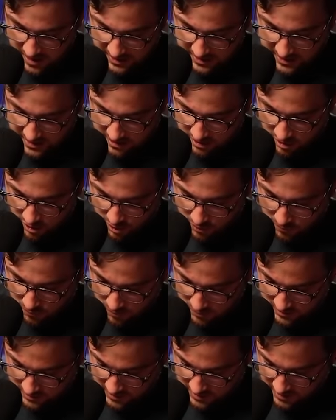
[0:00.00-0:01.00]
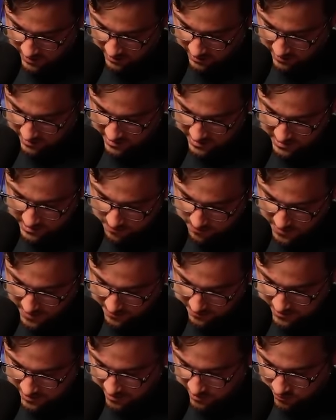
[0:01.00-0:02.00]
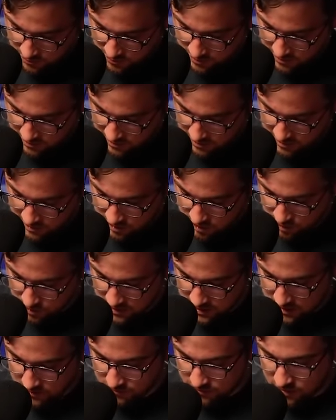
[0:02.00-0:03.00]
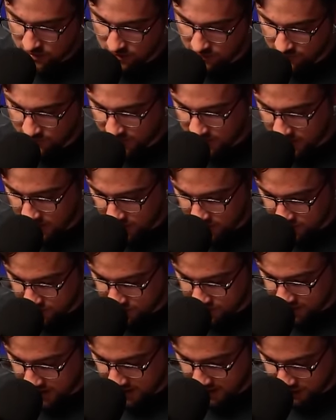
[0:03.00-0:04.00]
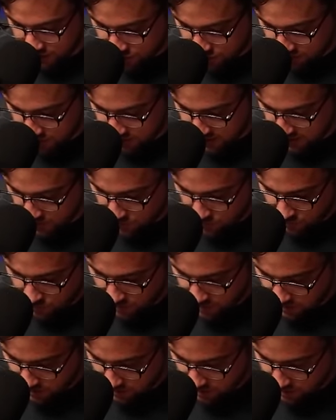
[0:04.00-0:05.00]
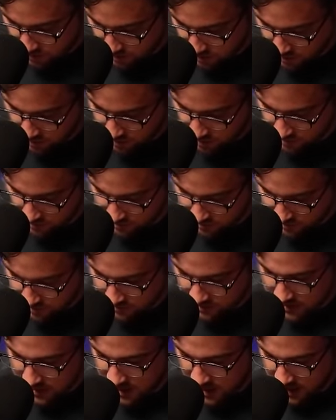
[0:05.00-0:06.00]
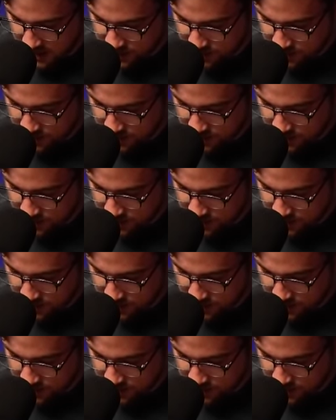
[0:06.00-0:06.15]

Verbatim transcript: I kind of hope one day that he pops into one of these streams or videos and it's just like, what on earth did I